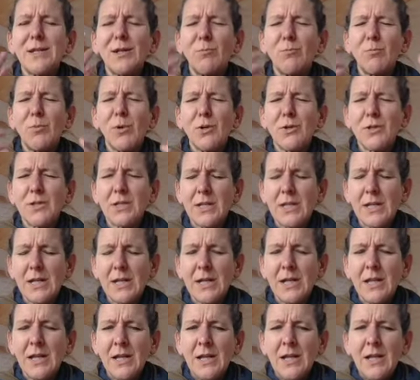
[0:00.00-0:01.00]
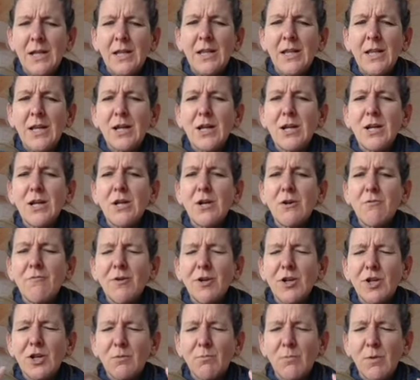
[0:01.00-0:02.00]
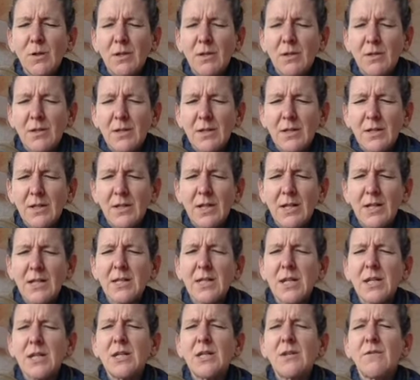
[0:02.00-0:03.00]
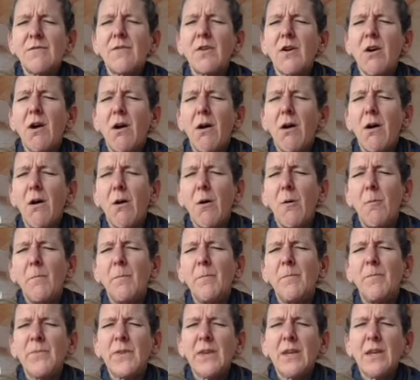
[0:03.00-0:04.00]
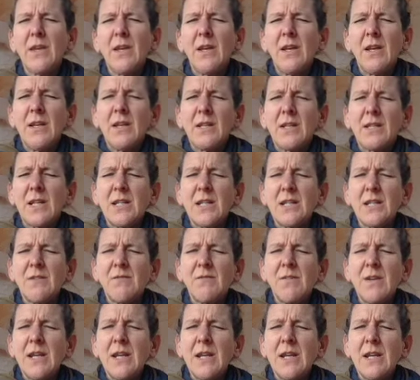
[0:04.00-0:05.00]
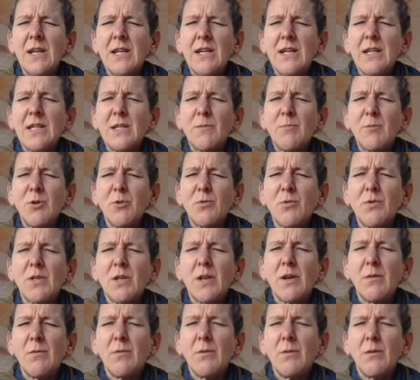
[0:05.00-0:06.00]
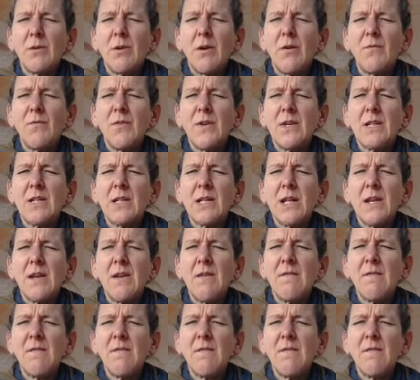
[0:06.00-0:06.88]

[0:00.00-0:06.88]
the body that nourishment, that sense of calm, sense of ease, but also obviously